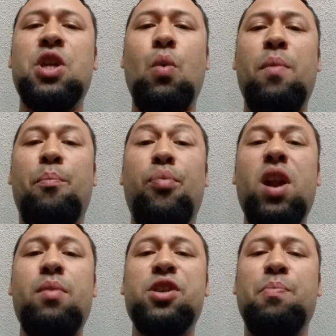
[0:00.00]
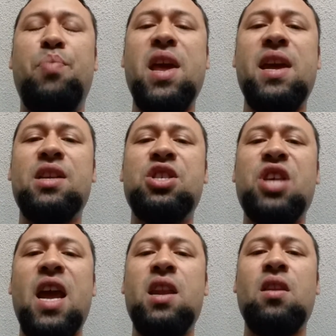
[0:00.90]
doing, pretty much being
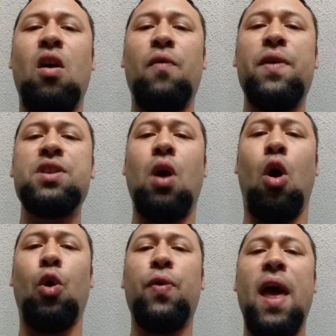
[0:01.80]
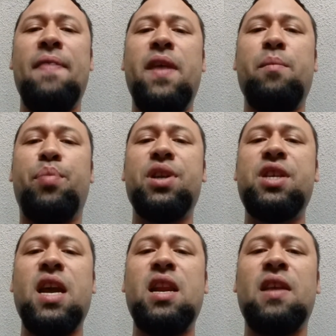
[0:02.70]
Satan on this earth and then
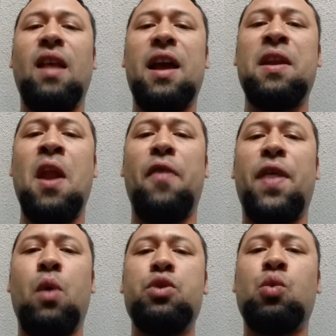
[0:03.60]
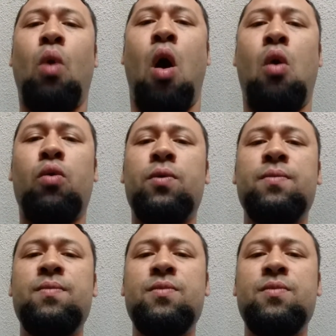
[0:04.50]
pretending like nothing was wrong.